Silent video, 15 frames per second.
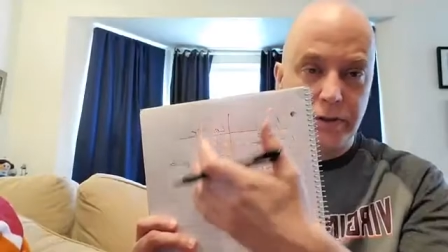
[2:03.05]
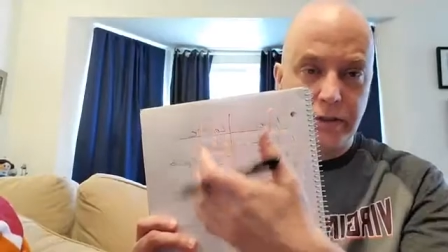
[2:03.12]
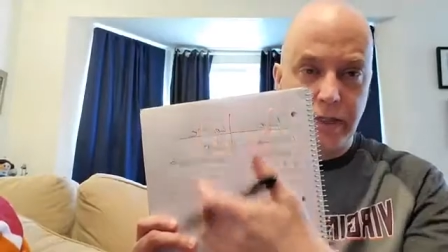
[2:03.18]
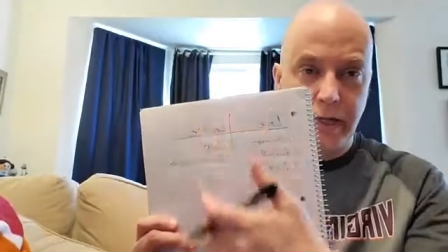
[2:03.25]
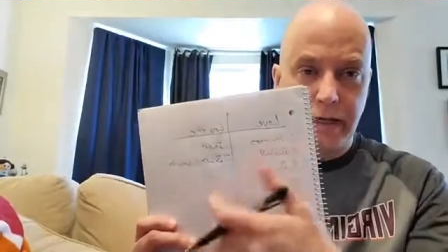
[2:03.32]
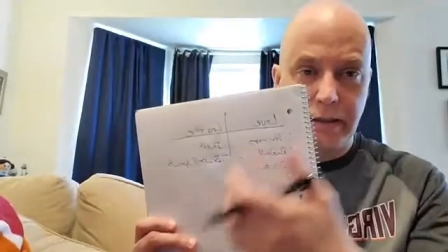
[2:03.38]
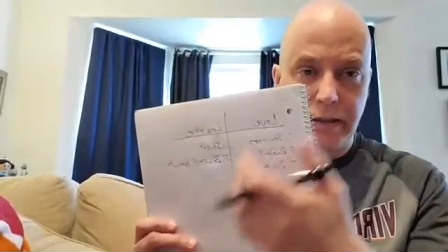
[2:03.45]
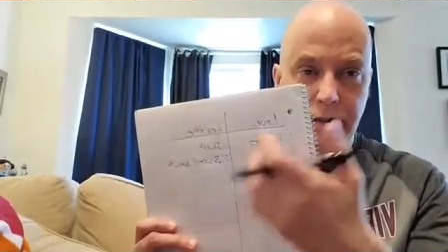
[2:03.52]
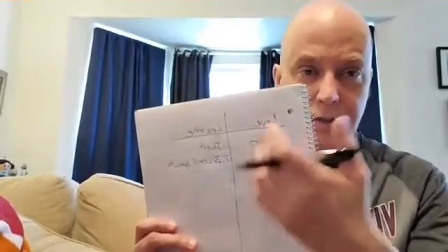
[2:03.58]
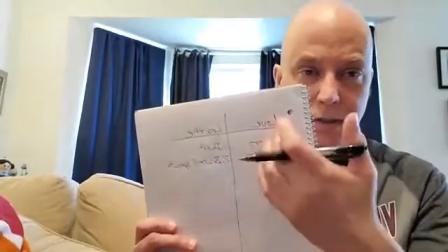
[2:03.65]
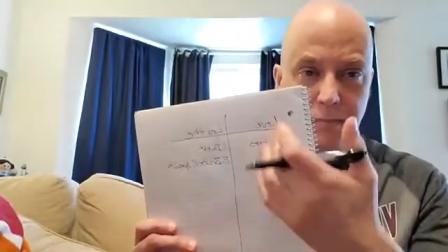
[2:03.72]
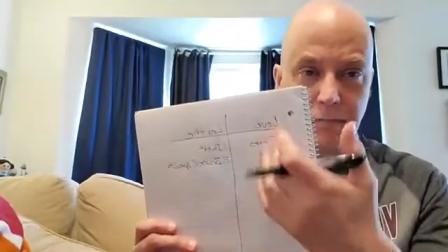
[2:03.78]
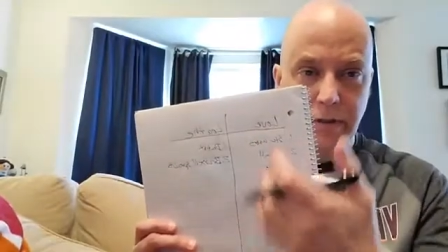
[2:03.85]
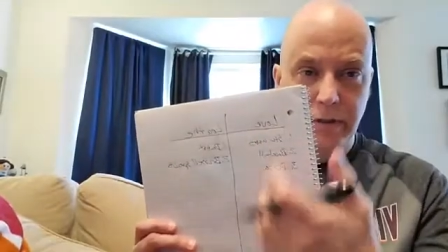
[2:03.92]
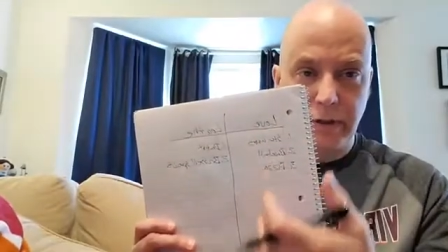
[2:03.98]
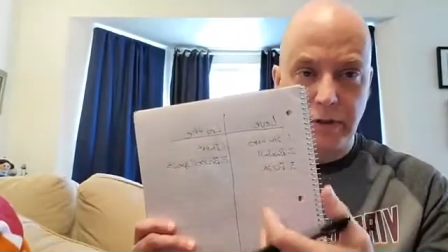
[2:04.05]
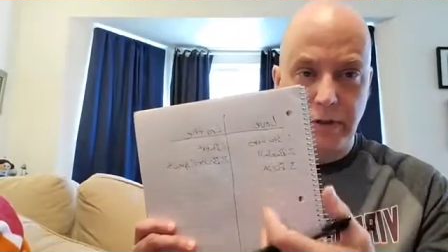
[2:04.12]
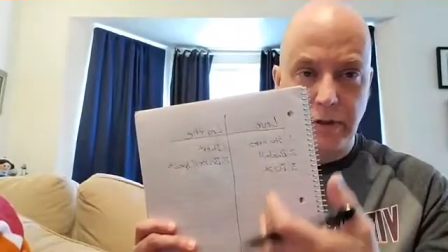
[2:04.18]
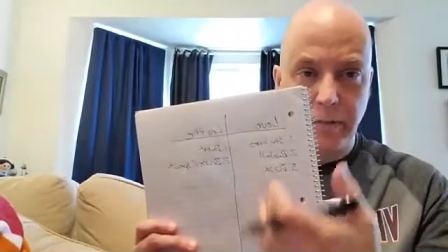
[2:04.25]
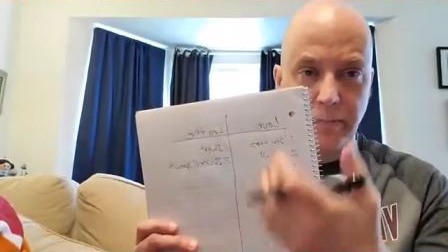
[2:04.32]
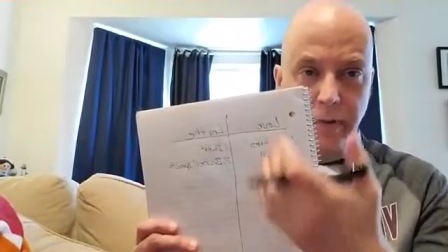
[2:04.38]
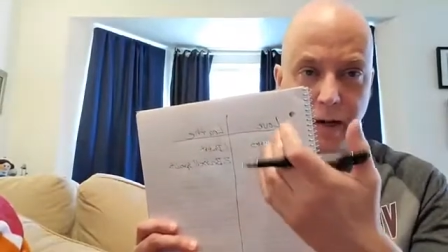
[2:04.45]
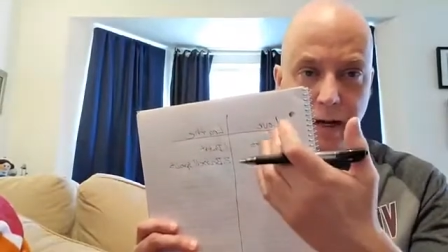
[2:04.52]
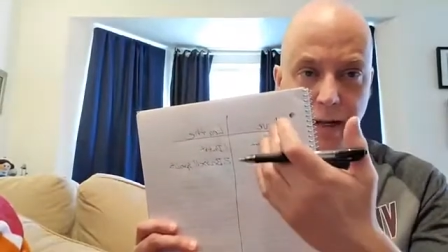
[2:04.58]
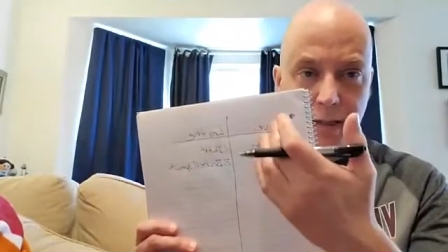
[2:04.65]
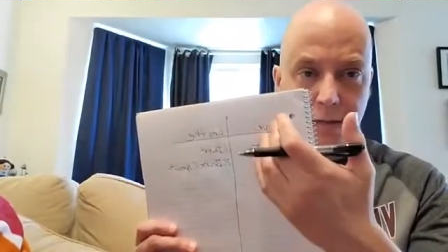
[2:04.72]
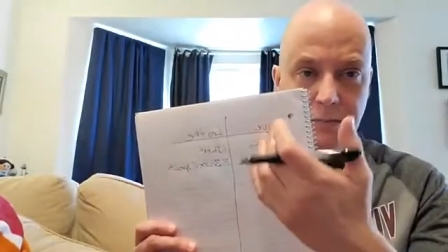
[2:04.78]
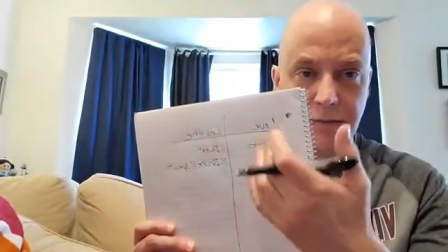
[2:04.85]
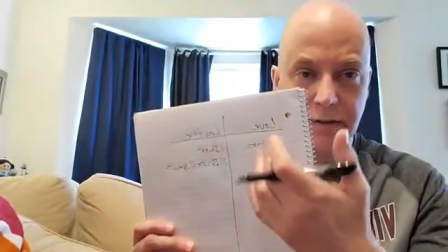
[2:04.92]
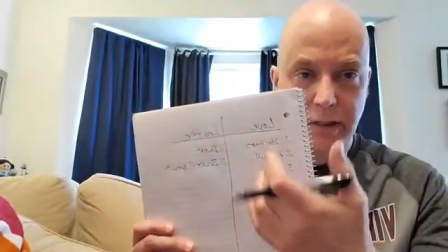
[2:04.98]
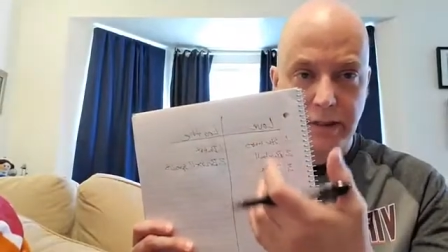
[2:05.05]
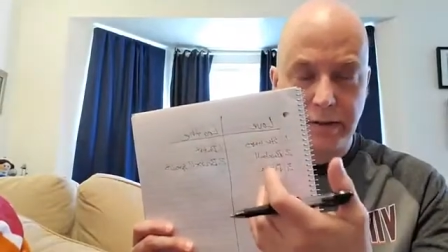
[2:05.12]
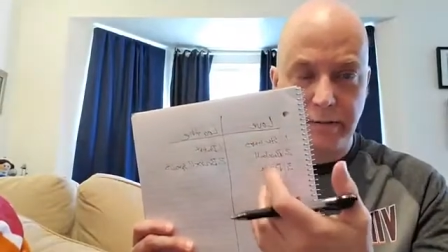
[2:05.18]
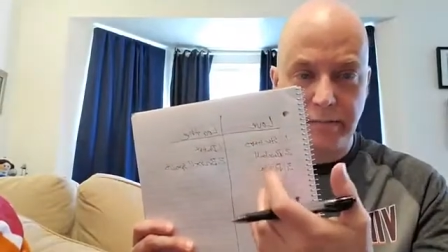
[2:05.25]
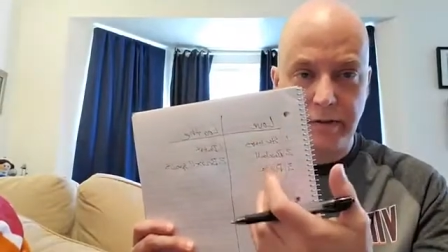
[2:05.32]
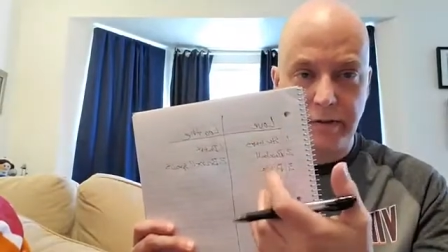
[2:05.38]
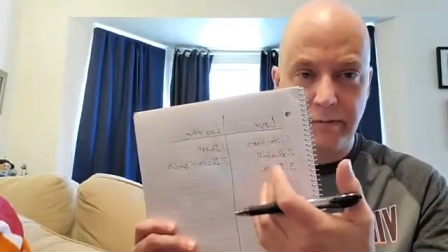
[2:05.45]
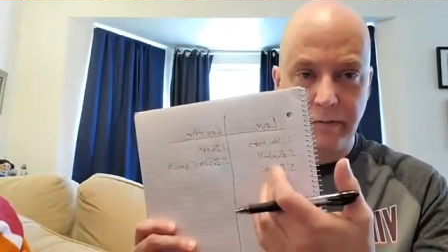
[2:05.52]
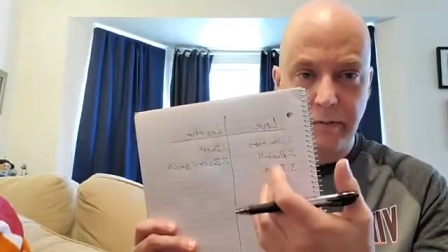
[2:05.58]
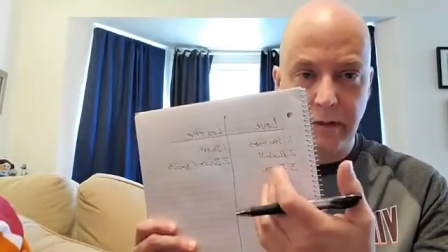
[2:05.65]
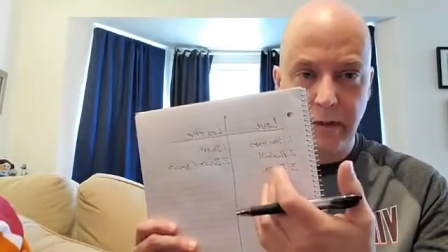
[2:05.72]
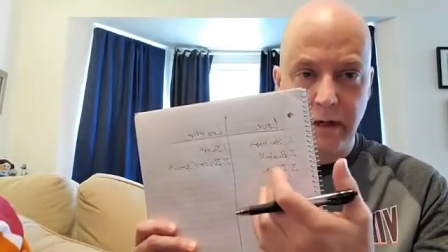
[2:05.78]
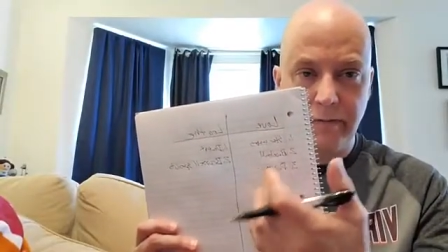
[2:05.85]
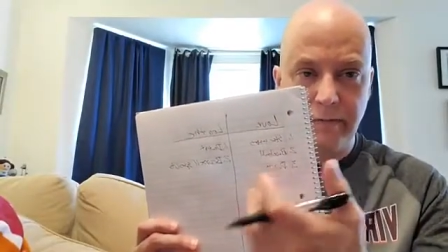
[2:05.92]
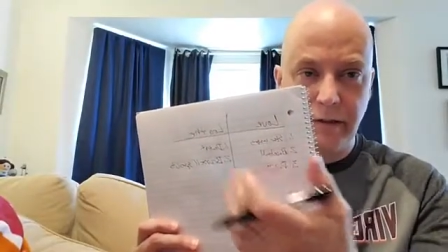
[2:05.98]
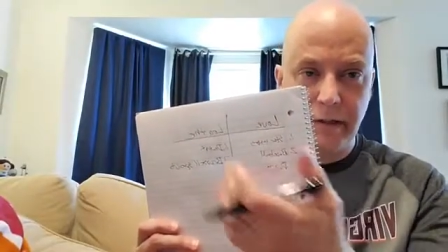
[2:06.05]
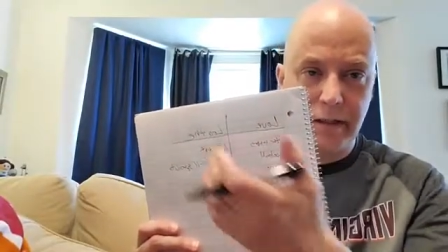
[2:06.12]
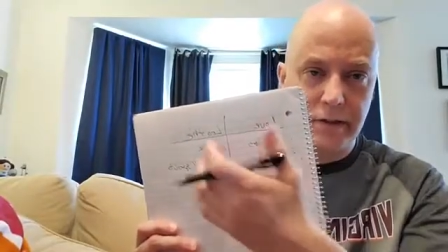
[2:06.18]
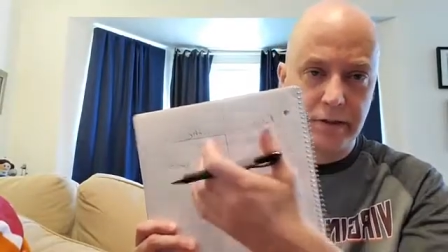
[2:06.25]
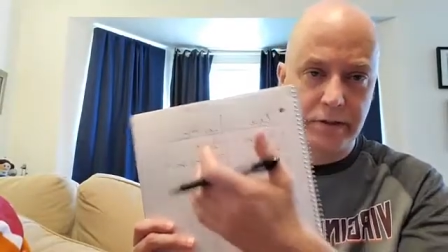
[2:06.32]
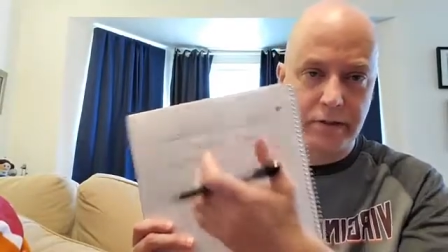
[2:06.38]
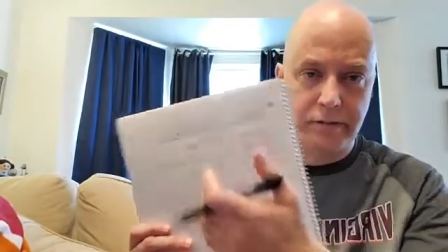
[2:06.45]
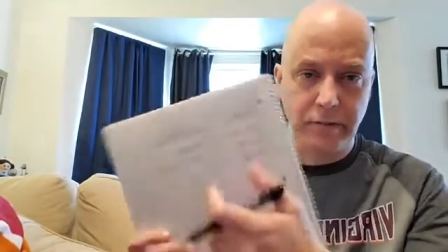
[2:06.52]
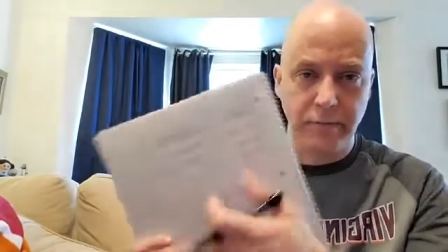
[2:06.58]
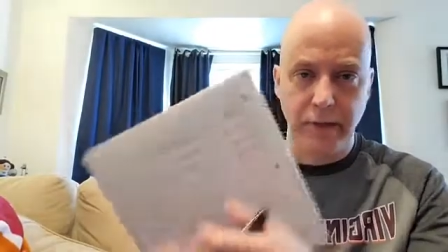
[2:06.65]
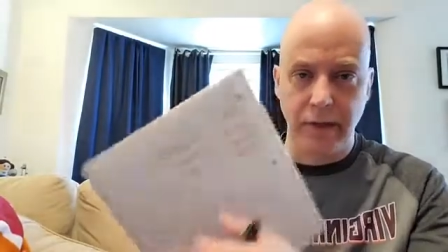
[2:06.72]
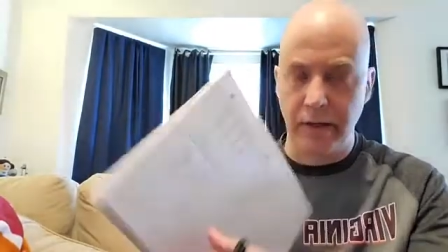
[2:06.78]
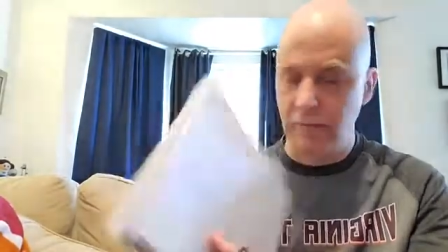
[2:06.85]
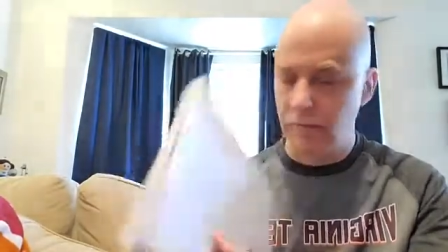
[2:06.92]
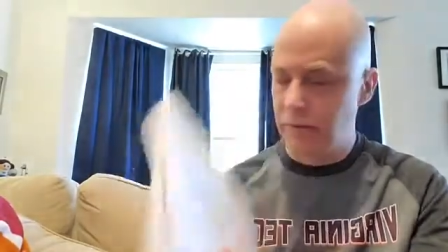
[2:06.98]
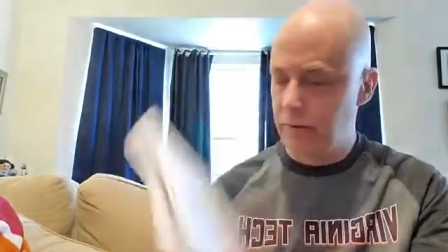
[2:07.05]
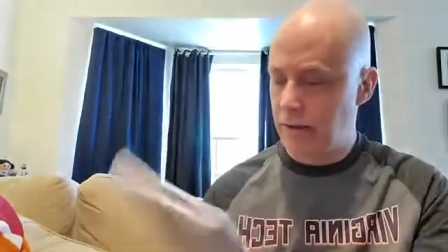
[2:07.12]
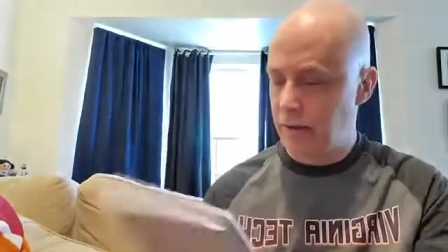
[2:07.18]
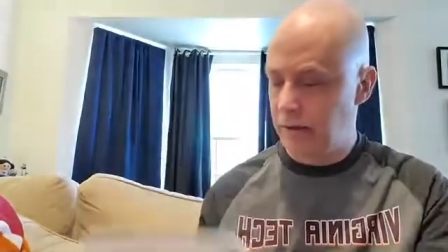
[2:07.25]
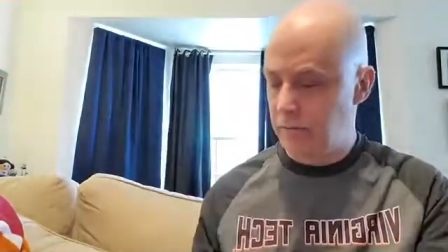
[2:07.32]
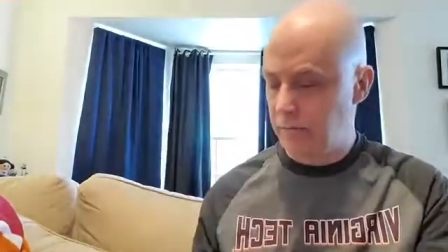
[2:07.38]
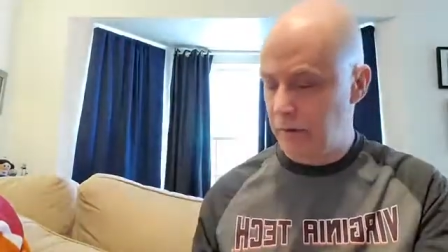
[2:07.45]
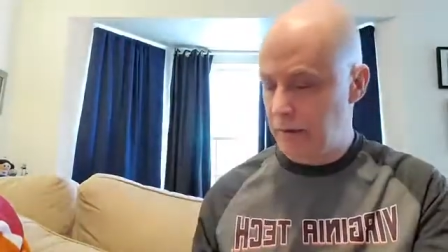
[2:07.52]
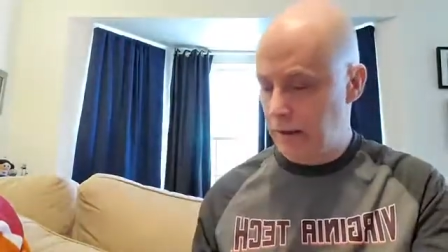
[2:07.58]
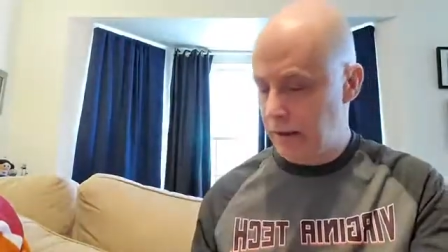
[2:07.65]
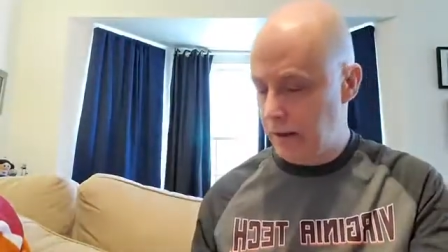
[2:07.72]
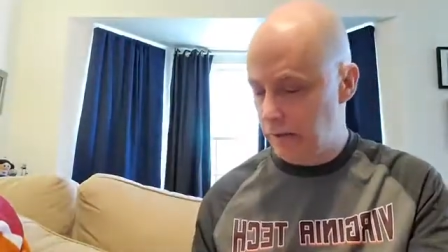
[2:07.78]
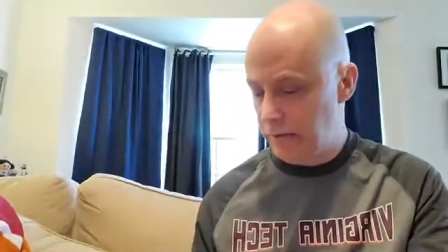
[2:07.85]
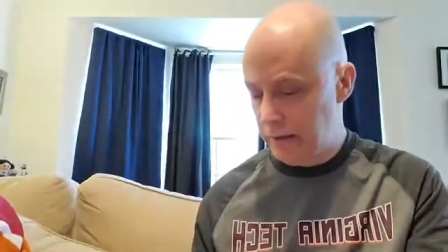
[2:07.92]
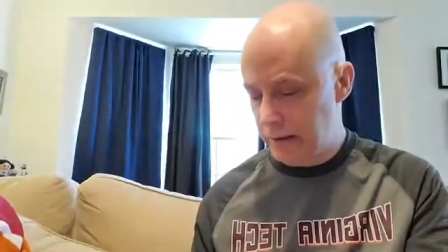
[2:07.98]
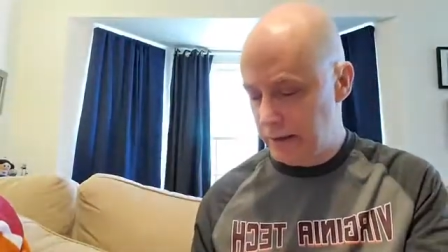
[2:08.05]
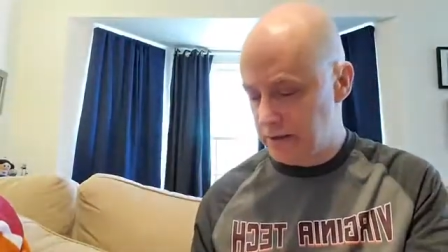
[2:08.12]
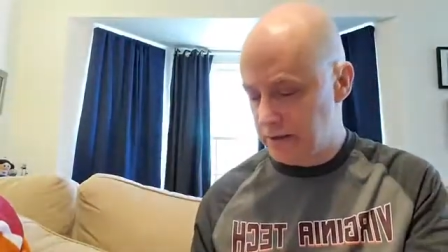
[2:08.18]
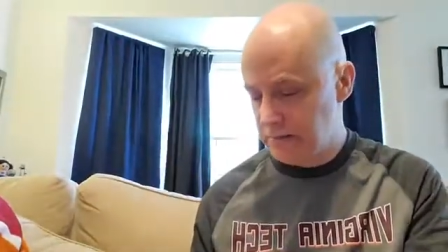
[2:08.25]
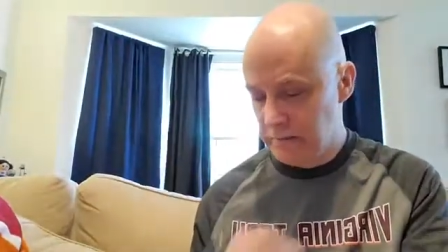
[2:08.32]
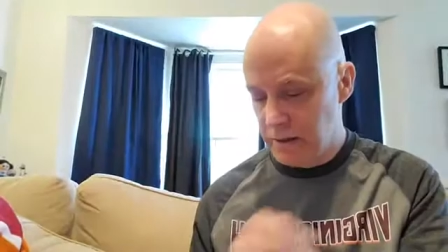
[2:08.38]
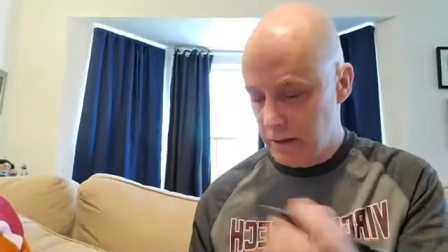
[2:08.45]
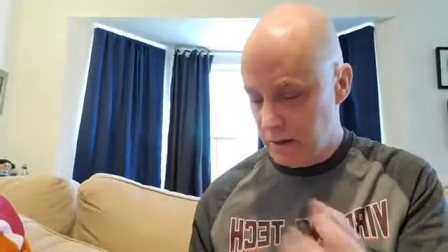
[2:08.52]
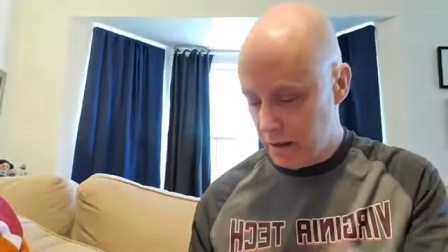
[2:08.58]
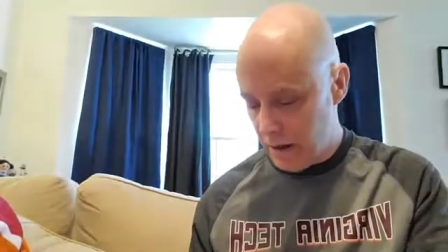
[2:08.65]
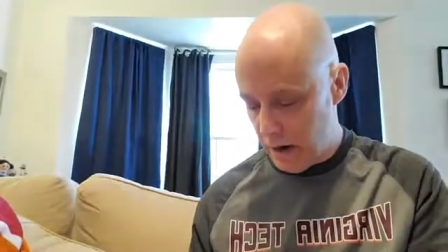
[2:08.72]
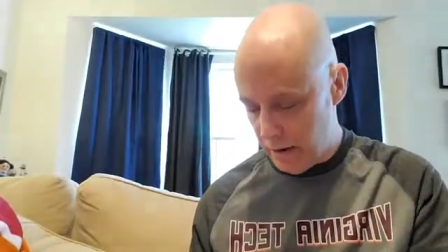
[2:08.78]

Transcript: take something that you combine, take something from the love list, combine it with the loathe list. I